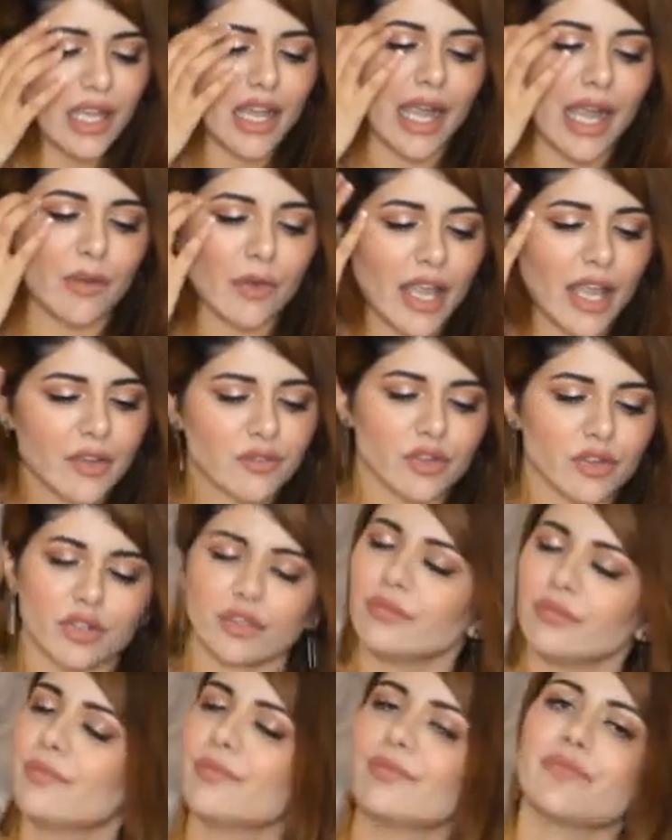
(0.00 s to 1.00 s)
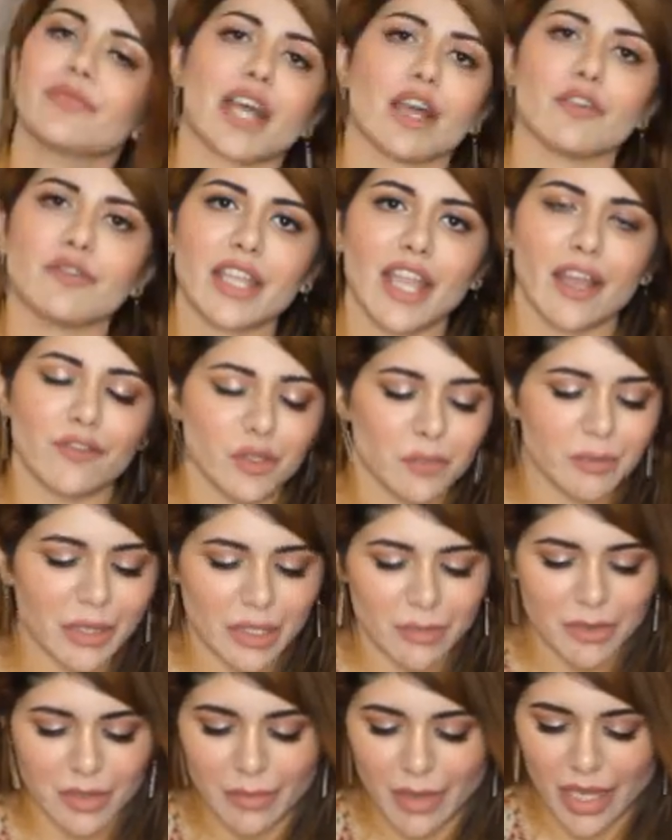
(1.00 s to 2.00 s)
However, now we have the
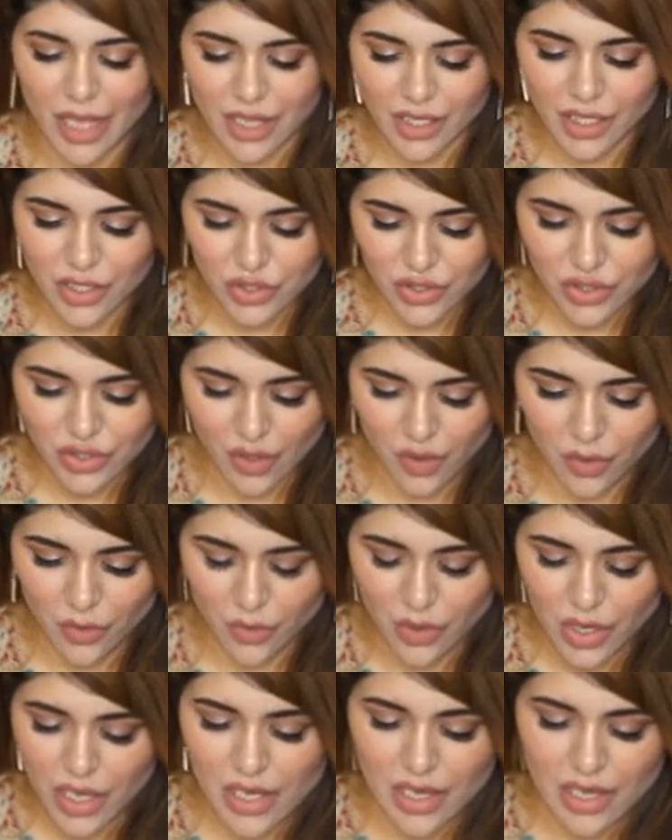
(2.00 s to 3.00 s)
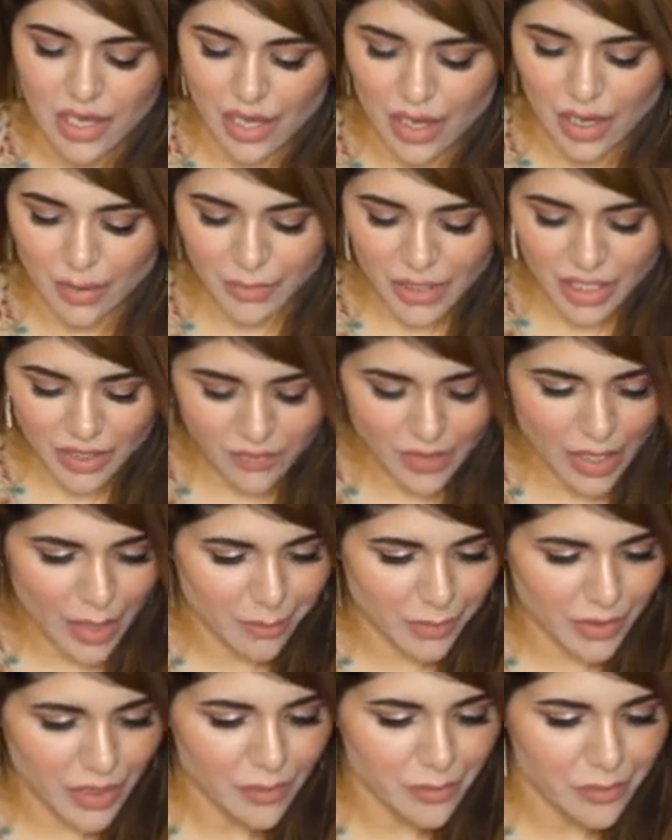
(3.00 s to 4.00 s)
baby back, so I'm kind of
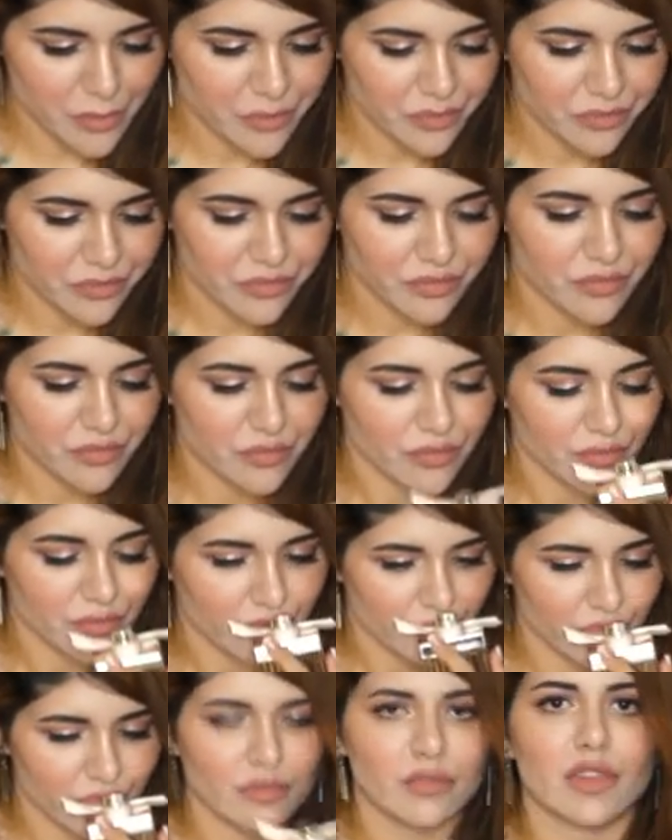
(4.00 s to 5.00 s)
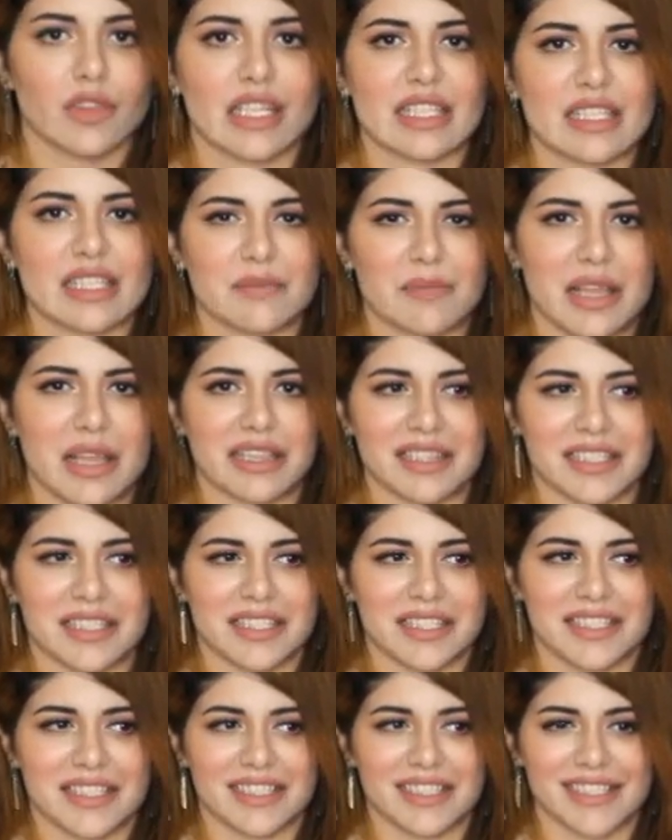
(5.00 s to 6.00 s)
happy. Let's smell
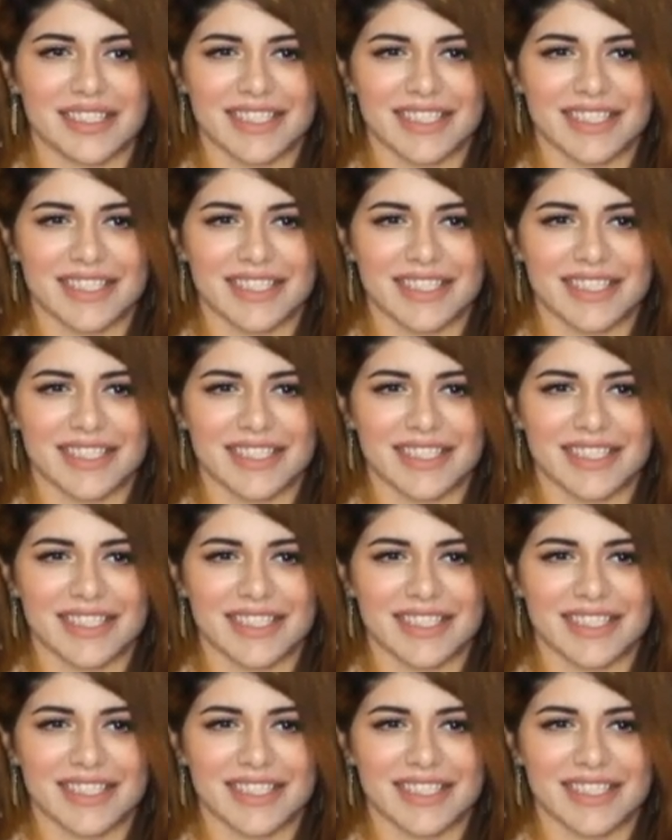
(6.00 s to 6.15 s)
this.